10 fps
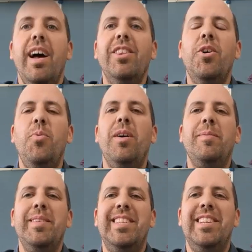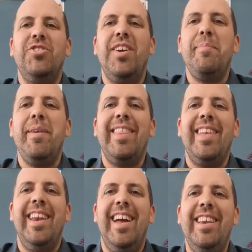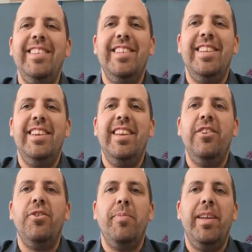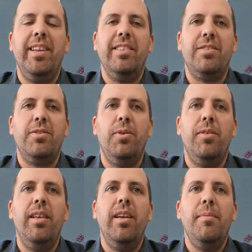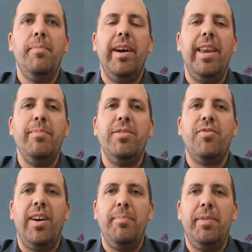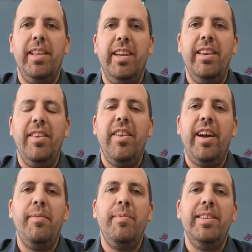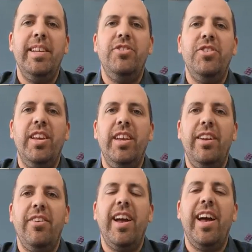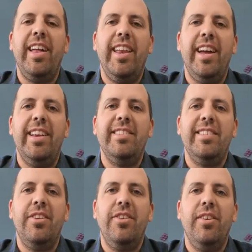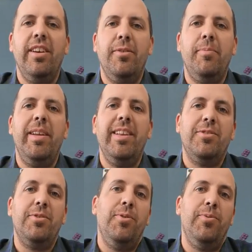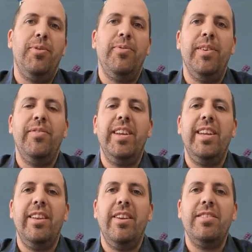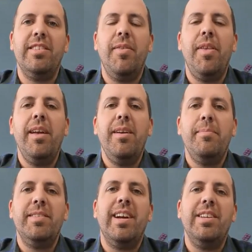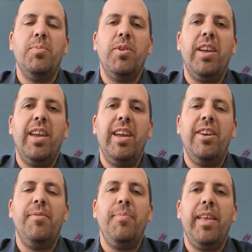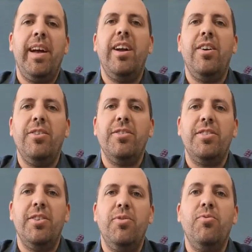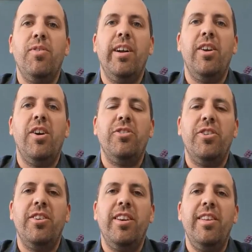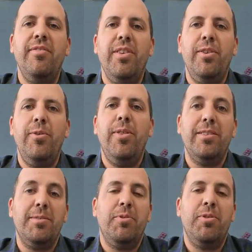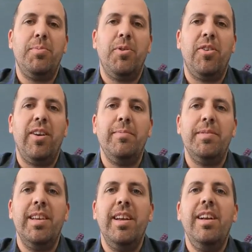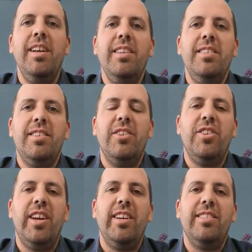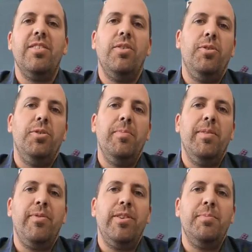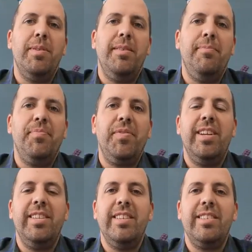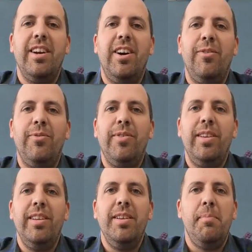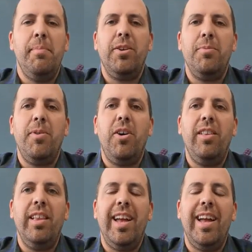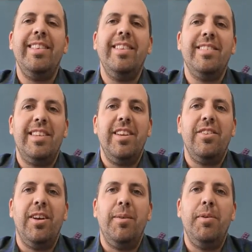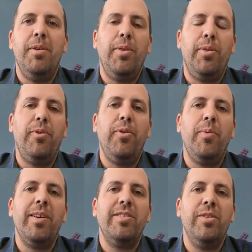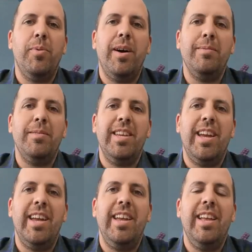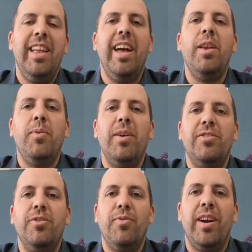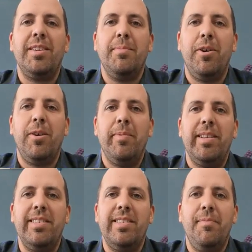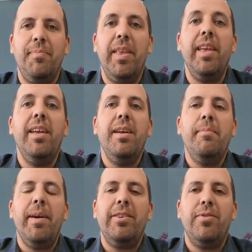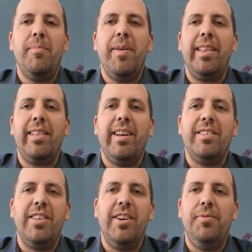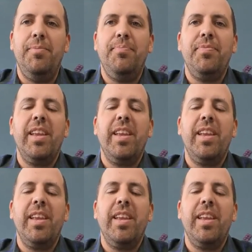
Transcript: Hello, welcome to 6th grade math at Edison Intermediate School. My name is Ryan Boleen. I've been teaching here at Edison Intermediate School for 15 years. Besides working here, I also run alternative youth sports programs such as Ultimate Frisbee, Disc Golf, Pickleball, and Ski Club through the Westfield YMCA and Westfield Rec departments. Back to our math class though.